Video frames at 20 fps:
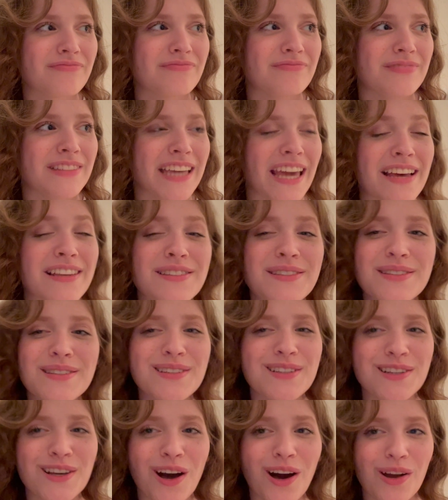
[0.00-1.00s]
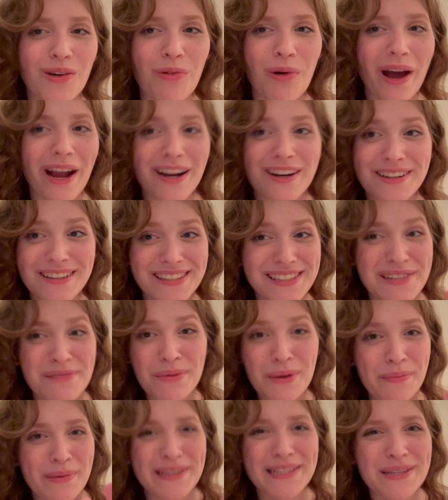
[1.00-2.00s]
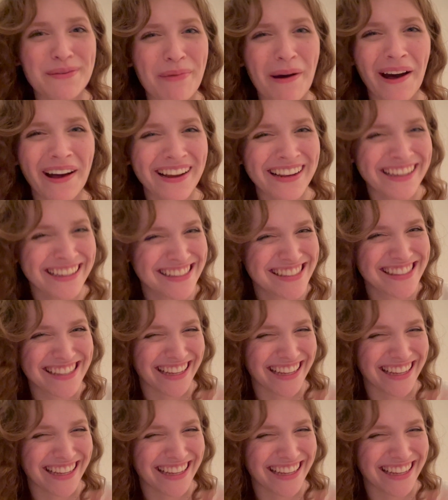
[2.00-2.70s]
yes, God wired us to be busybodies,